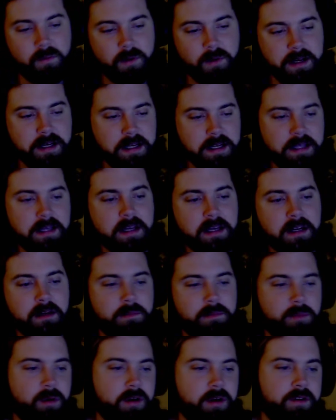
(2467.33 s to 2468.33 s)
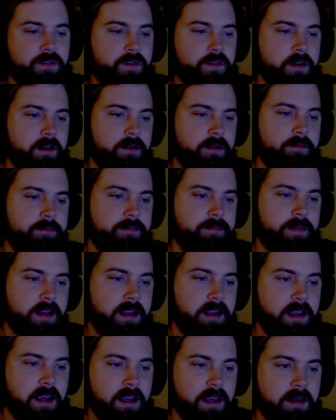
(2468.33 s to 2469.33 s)
Whitney had a boyfriend, that
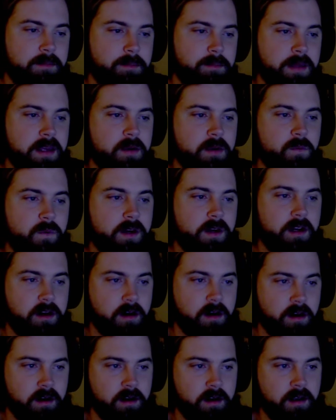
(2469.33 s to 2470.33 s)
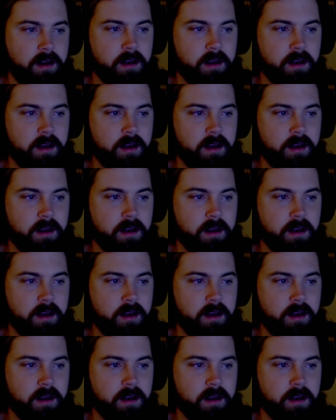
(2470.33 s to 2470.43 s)
guy Pete Whittaker,